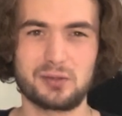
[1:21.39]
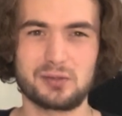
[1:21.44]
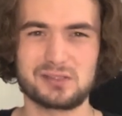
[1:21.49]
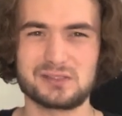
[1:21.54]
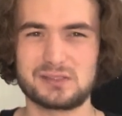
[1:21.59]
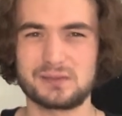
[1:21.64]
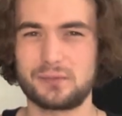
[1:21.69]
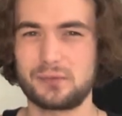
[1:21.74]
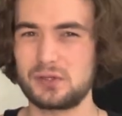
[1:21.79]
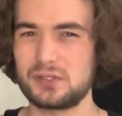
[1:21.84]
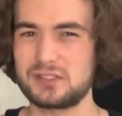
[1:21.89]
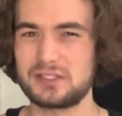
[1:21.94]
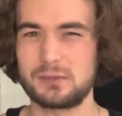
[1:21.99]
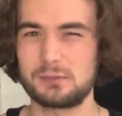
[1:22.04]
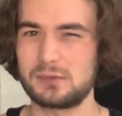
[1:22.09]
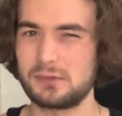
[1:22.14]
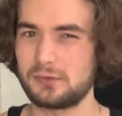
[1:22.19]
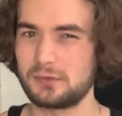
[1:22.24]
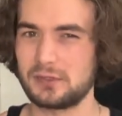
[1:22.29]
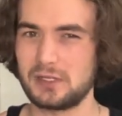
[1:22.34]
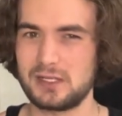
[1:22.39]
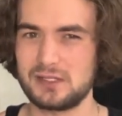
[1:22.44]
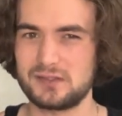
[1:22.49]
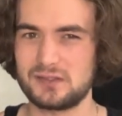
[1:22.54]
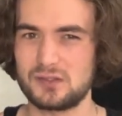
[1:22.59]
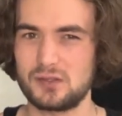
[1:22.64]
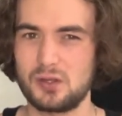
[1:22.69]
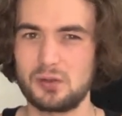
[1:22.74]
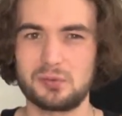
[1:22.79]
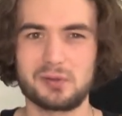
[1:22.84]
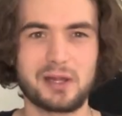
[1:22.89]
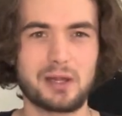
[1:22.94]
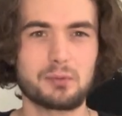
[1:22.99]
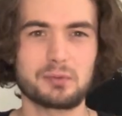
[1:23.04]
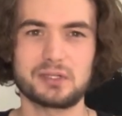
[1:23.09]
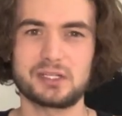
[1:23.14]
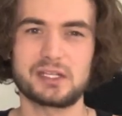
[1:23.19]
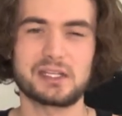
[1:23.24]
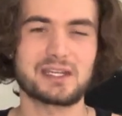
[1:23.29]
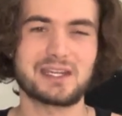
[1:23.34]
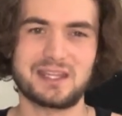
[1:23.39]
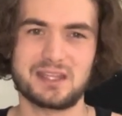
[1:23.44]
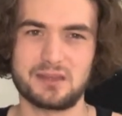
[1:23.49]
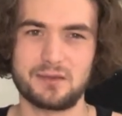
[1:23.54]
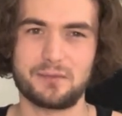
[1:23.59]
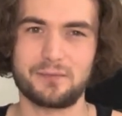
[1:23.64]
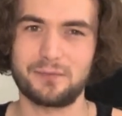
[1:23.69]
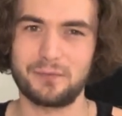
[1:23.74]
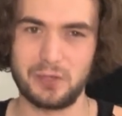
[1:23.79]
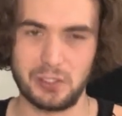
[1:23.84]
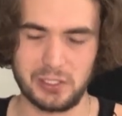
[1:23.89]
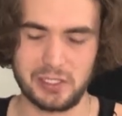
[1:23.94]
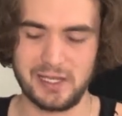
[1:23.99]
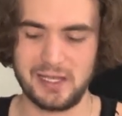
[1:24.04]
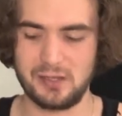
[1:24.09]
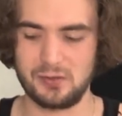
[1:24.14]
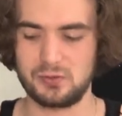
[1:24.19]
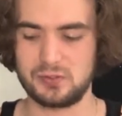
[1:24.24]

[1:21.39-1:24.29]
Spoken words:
It was the first time I ever got sober. I wanted to get the fuck out.